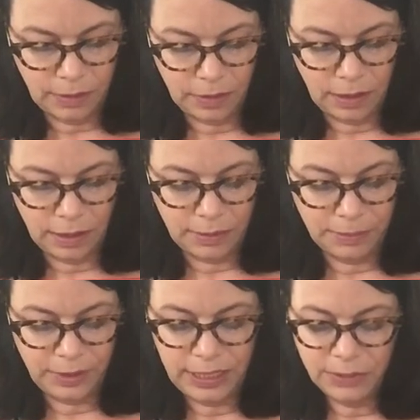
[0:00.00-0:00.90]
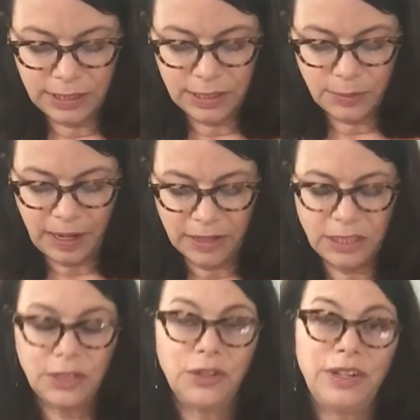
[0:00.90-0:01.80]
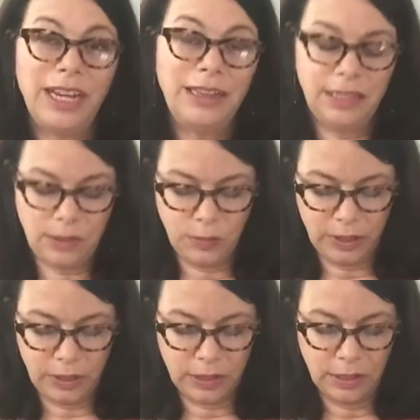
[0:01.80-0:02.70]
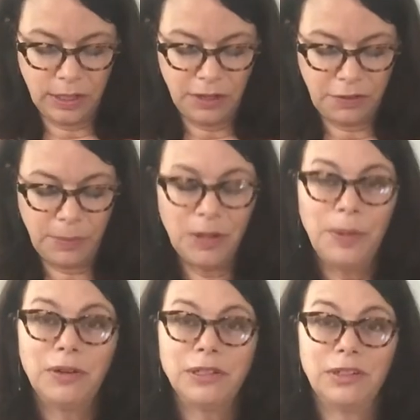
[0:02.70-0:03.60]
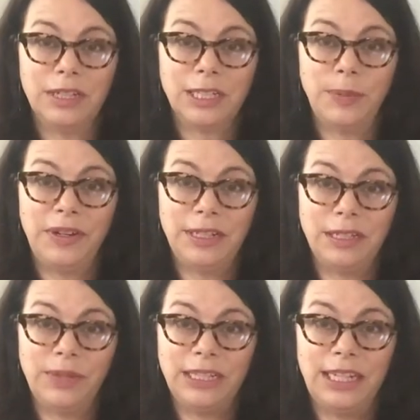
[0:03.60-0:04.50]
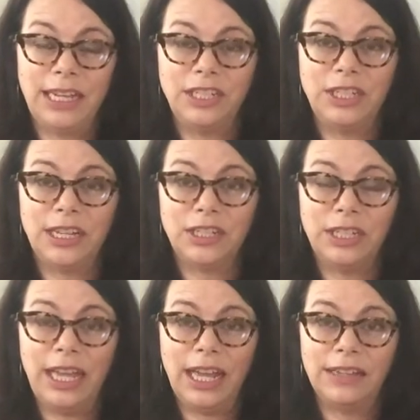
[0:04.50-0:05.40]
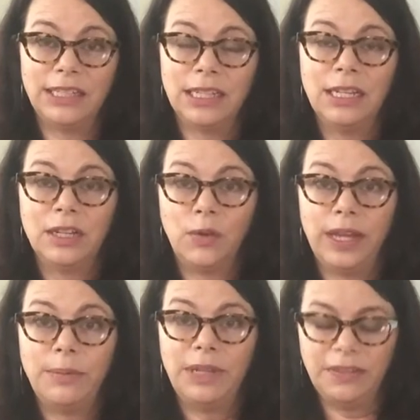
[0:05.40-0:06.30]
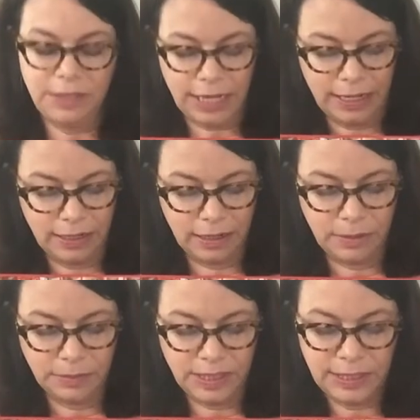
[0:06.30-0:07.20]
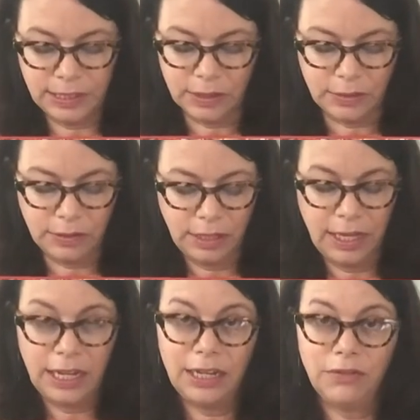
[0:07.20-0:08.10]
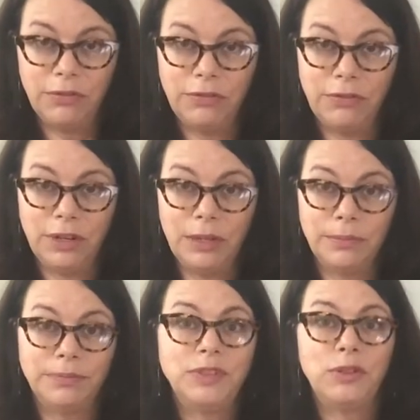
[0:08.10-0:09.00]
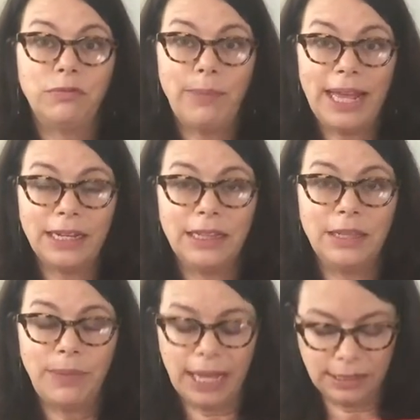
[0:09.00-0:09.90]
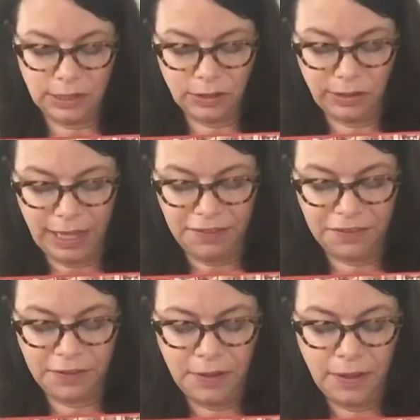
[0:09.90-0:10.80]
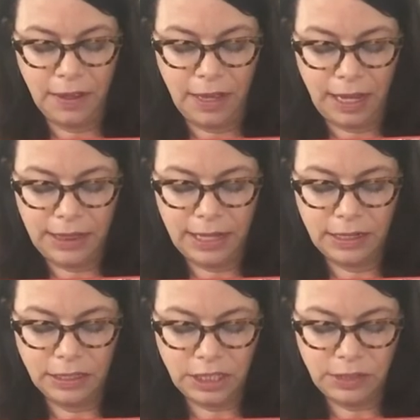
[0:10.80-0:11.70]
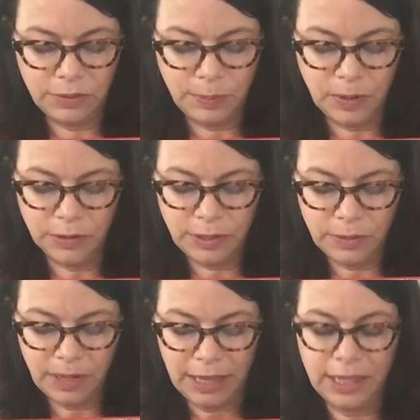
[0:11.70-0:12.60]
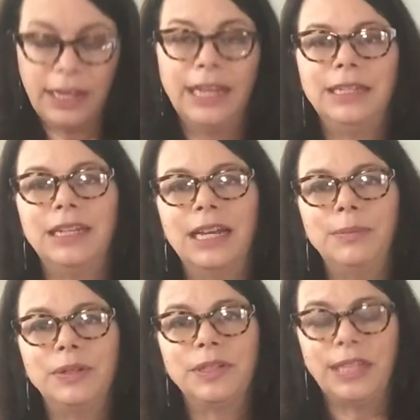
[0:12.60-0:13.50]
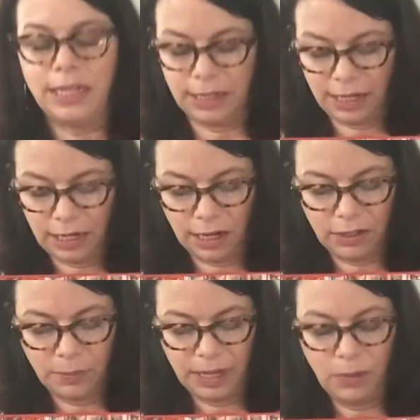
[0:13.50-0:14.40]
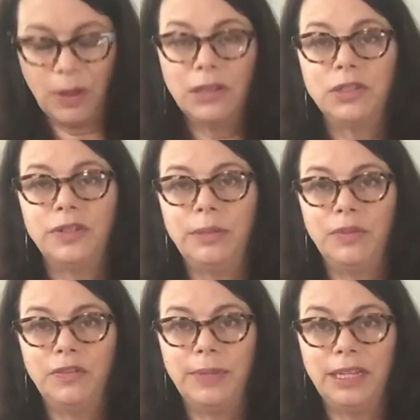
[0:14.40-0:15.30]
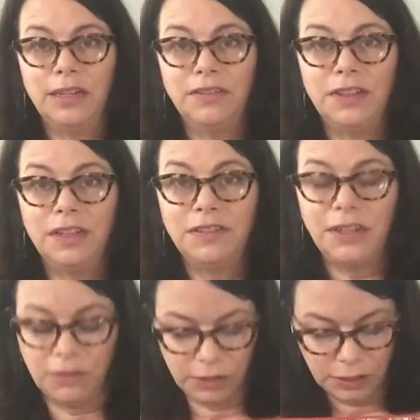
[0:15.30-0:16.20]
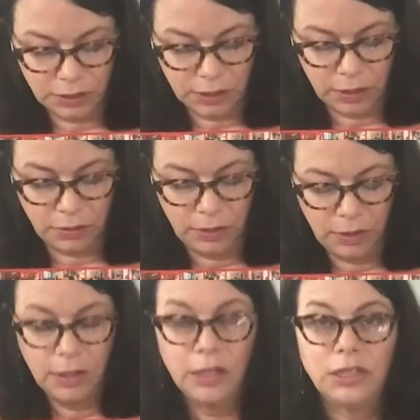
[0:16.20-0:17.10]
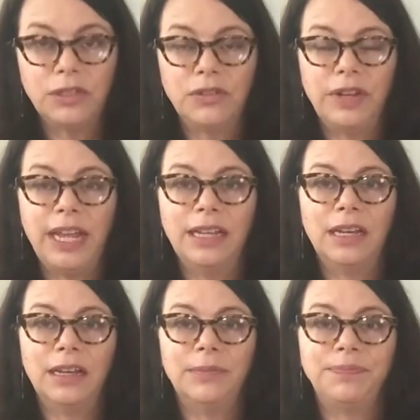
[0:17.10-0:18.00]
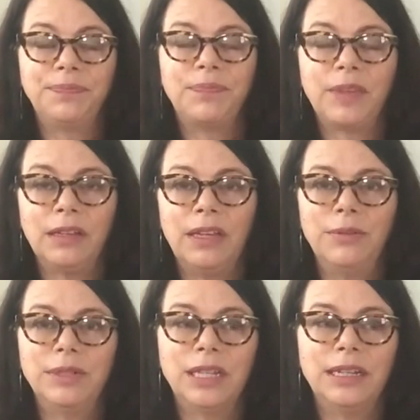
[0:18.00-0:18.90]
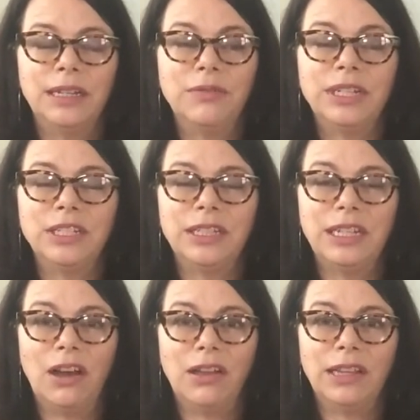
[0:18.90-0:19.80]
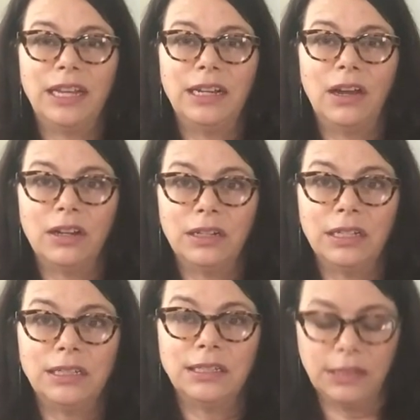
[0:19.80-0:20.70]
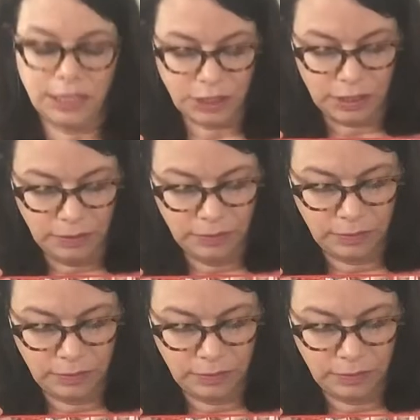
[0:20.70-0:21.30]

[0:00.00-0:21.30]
Brittany was inspired to create this work from her personal experience with debt. She actually has quite a bit of debt still, and it dramatically impacted her life. And then she was bolstered by the 99% and Occupy Wall Street movement of several years ago to create, it was originally an online art installation.